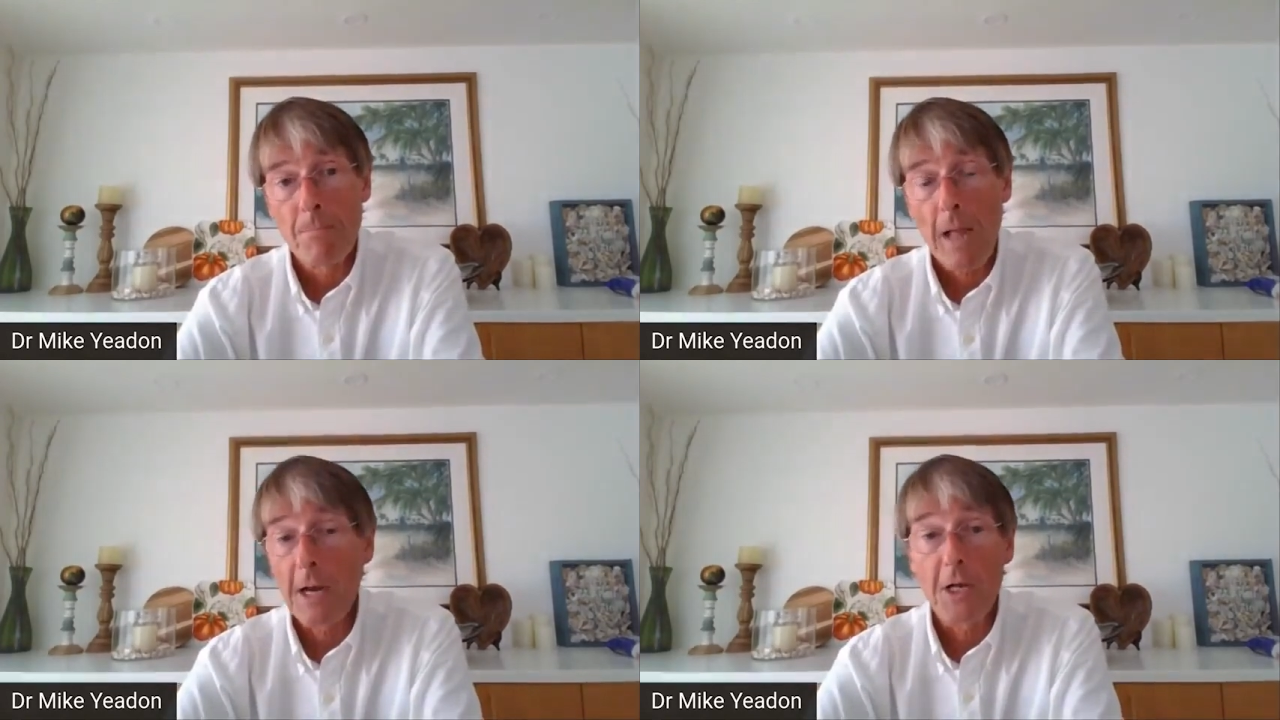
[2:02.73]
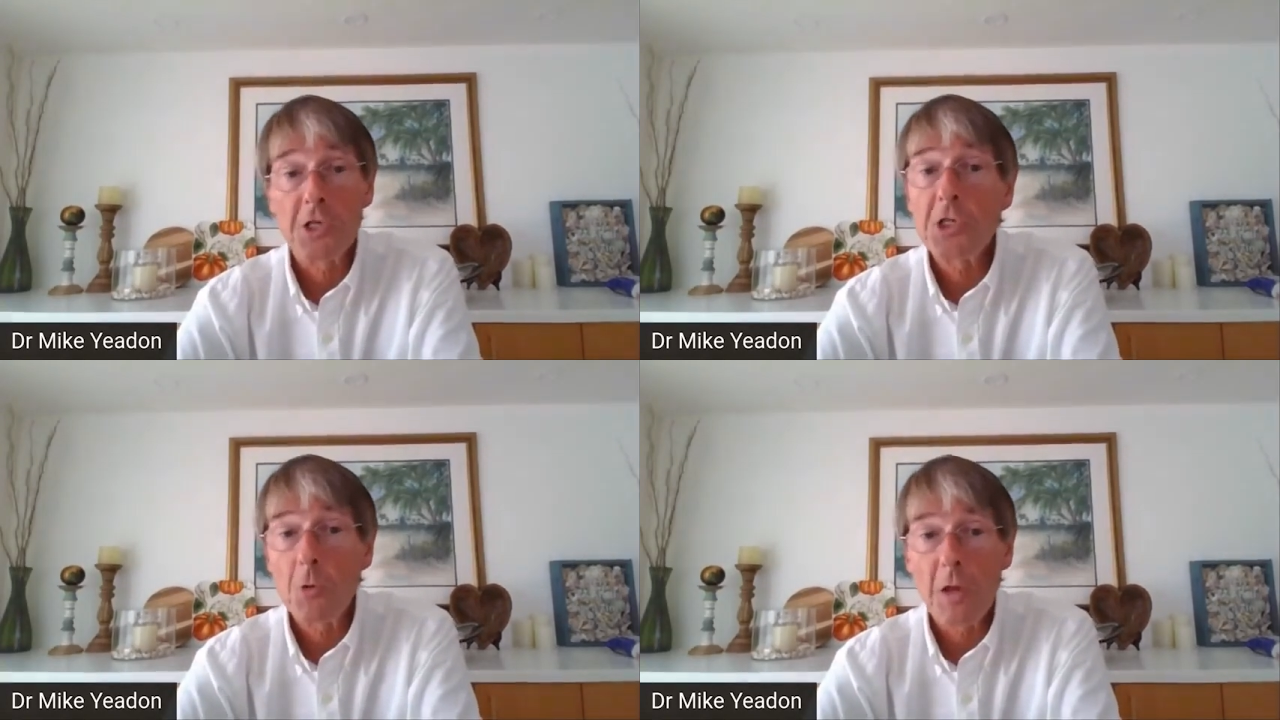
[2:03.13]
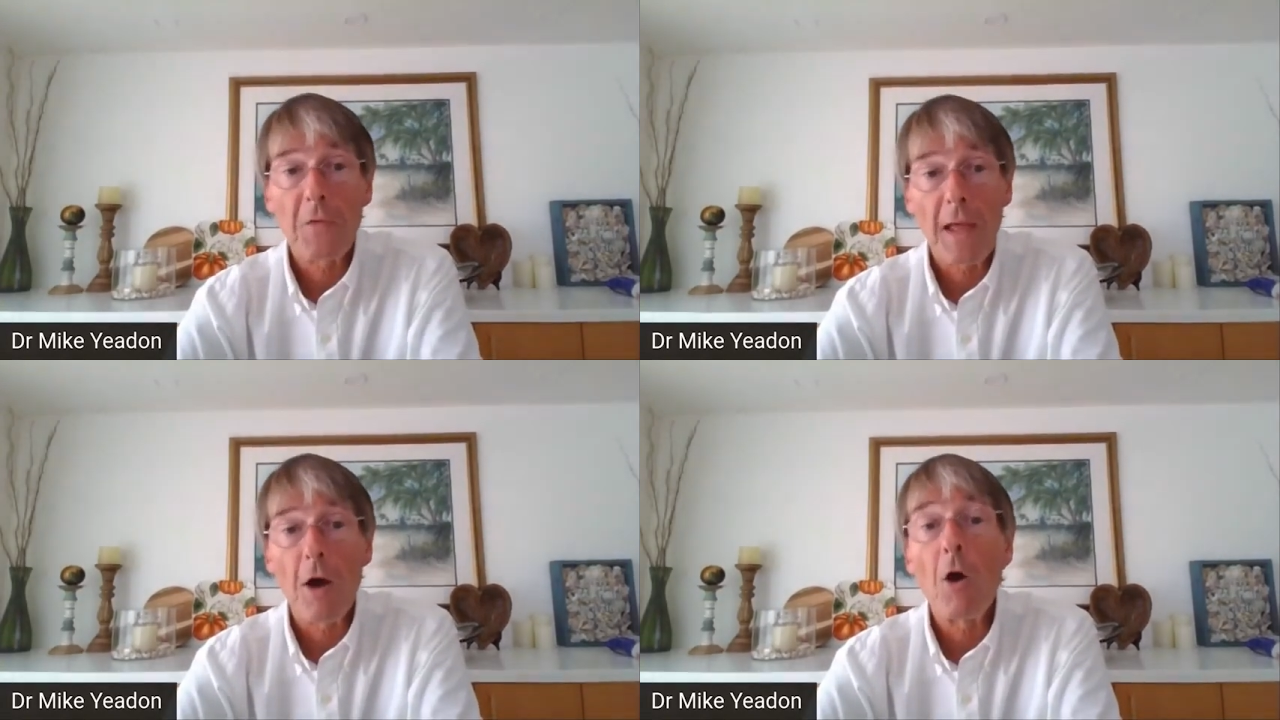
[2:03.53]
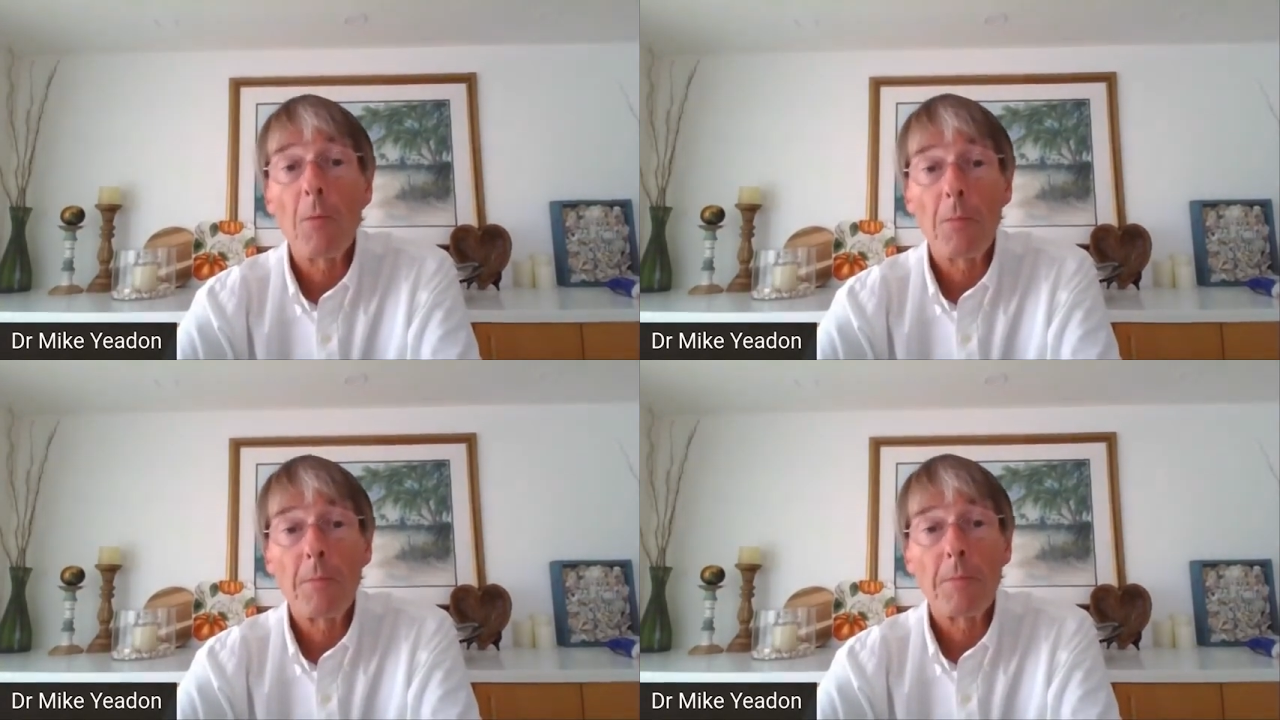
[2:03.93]
And I assure you they
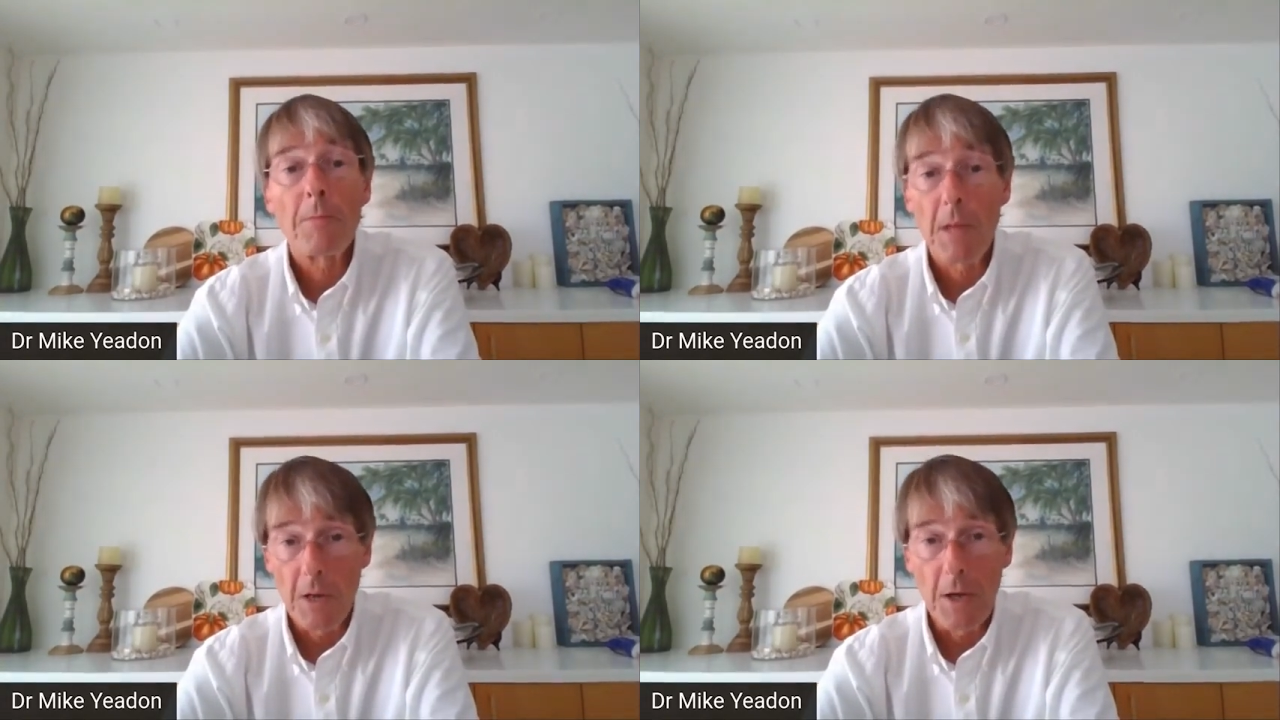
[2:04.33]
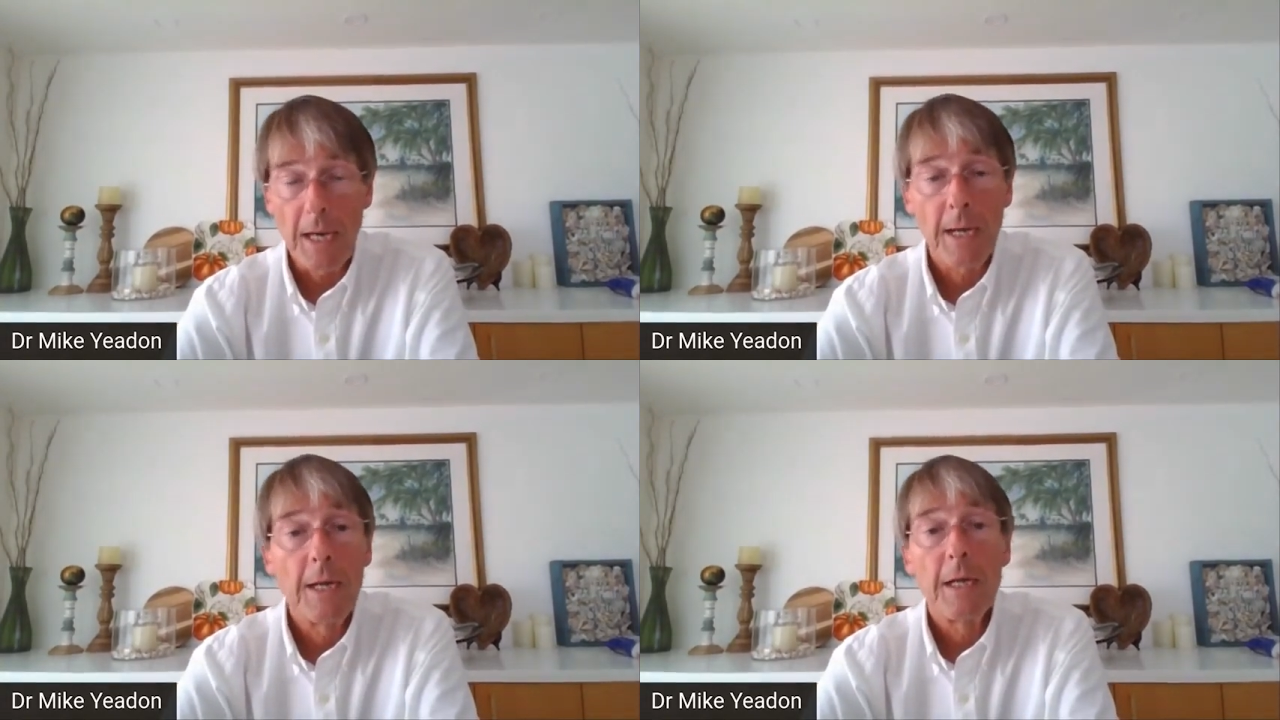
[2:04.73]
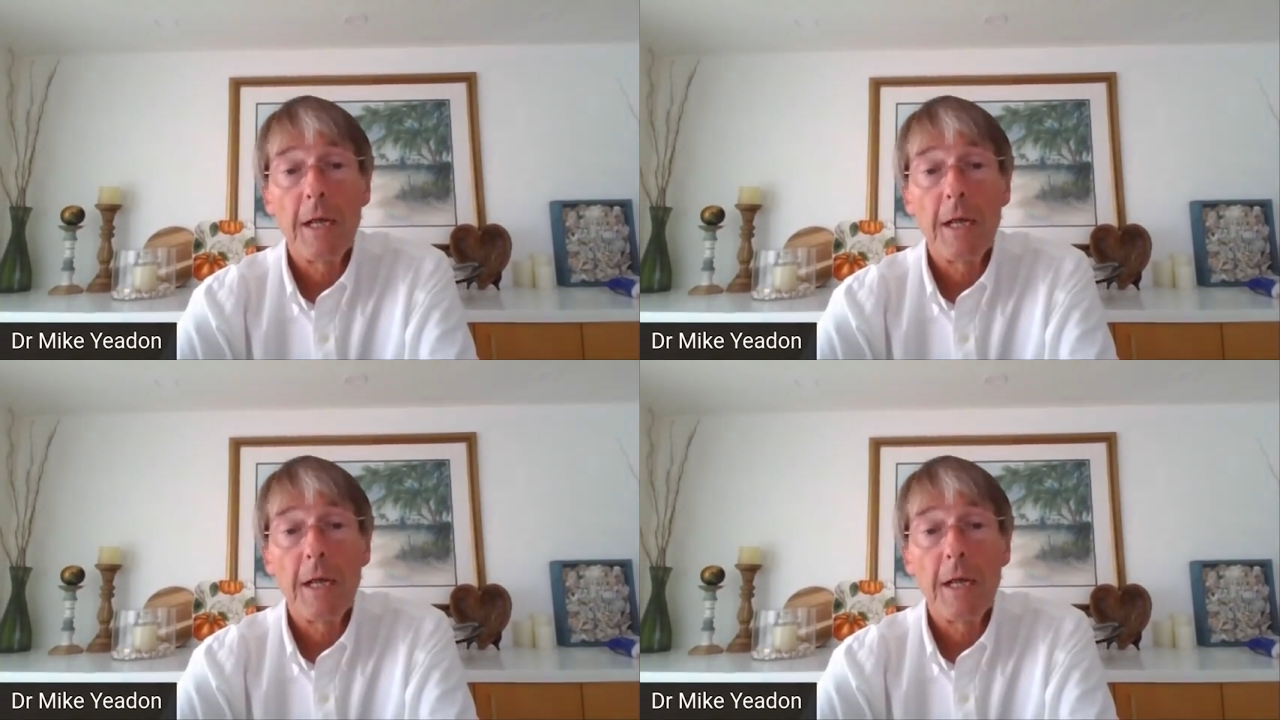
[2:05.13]
are malign,